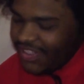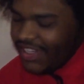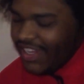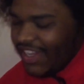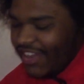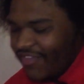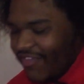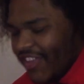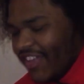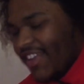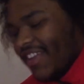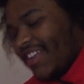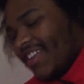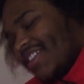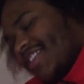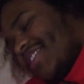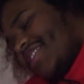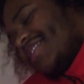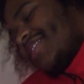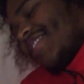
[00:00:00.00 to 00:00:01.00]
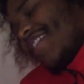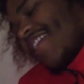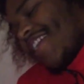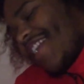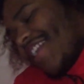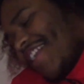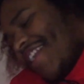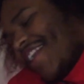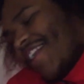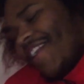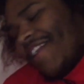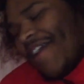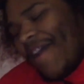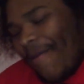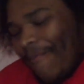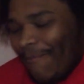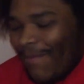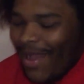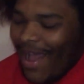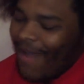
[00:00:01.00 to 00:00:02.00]
Living.
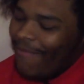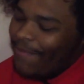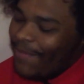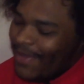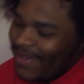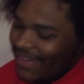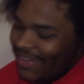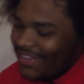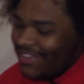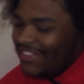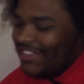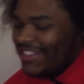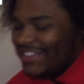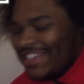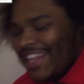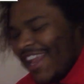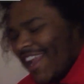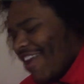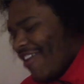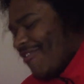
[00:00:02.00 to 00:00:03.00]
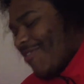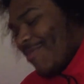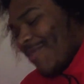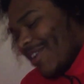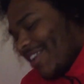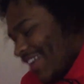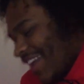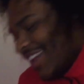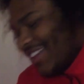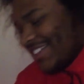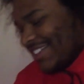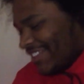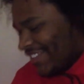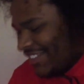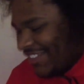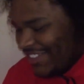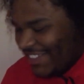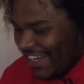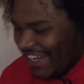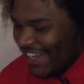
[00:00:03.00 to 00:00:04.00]
I'm bopping. Just like everybody on the
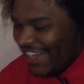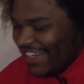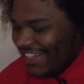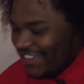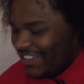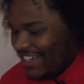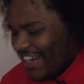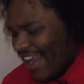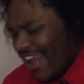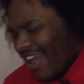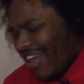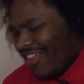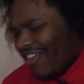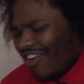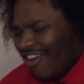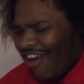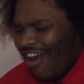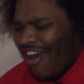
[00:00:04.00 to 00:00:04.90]
stage. They're